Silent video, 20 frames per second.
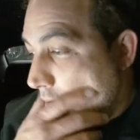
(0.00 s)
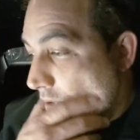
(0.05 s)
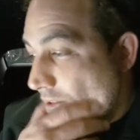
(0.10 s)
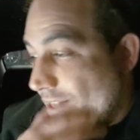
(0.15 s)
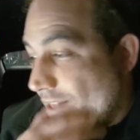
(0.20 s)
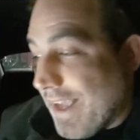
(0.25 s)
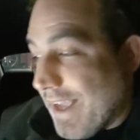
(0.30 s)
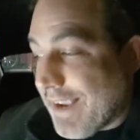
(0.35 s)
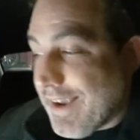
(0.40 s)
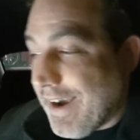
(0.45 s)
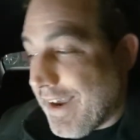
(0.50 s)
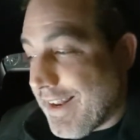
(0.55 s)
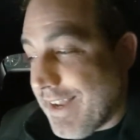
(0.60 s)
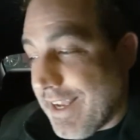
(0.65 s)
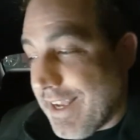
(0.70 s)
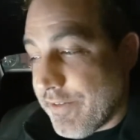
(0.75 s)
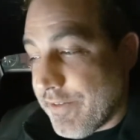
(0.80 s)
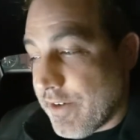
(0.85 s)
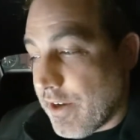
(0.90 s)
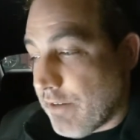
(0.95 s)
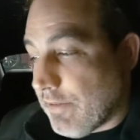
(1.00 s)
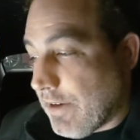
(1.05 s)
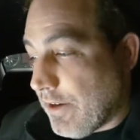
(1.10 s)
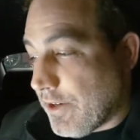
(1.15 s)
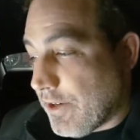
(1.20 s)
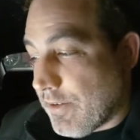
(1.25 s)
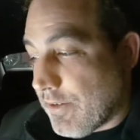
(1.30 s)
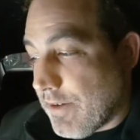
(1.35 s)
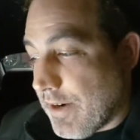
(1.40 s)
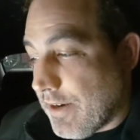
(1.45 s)
That guy and I have gone round
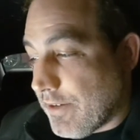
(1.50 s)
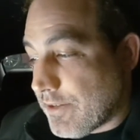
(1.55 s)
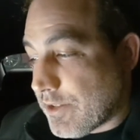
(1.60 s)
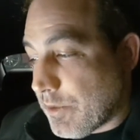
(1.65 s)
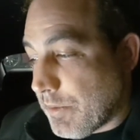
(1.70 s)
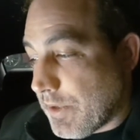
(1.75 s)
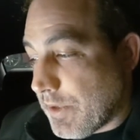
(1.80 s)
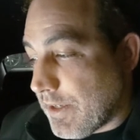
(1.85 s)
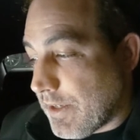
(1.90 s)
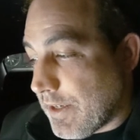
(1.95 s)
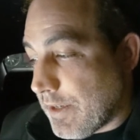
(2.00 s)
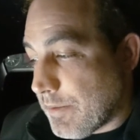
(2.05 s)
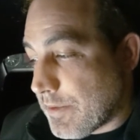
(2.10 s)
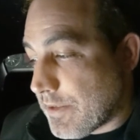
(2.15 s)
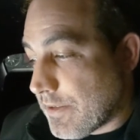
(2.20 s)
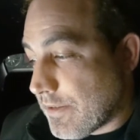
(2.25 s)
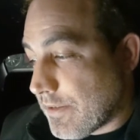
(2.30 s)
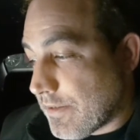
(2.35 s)
and round so many times.